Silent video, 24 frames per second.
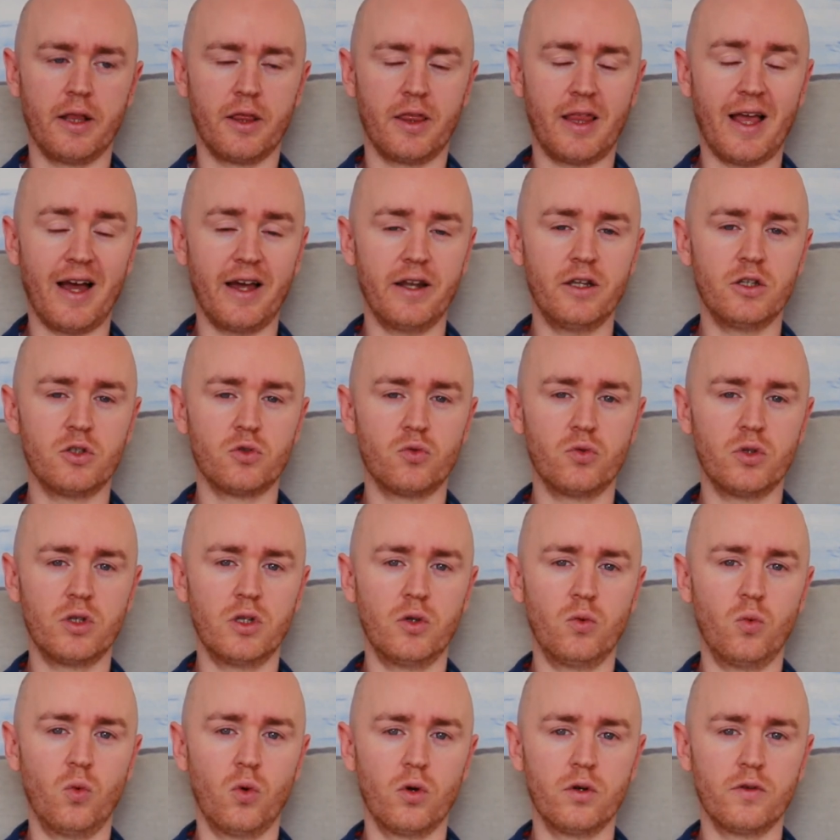That is really
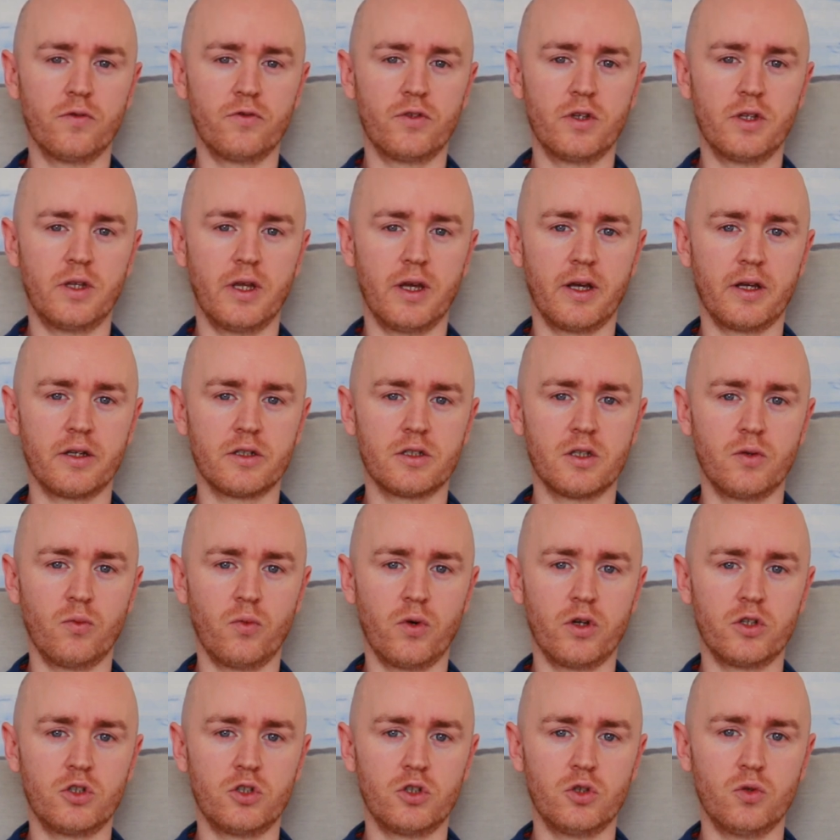one of the things in
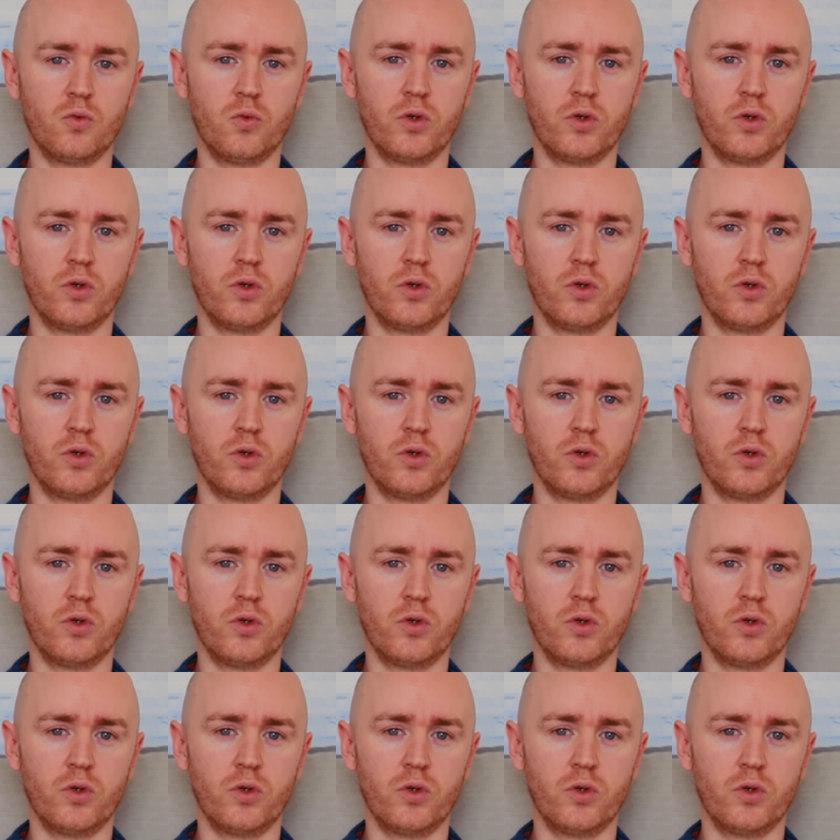which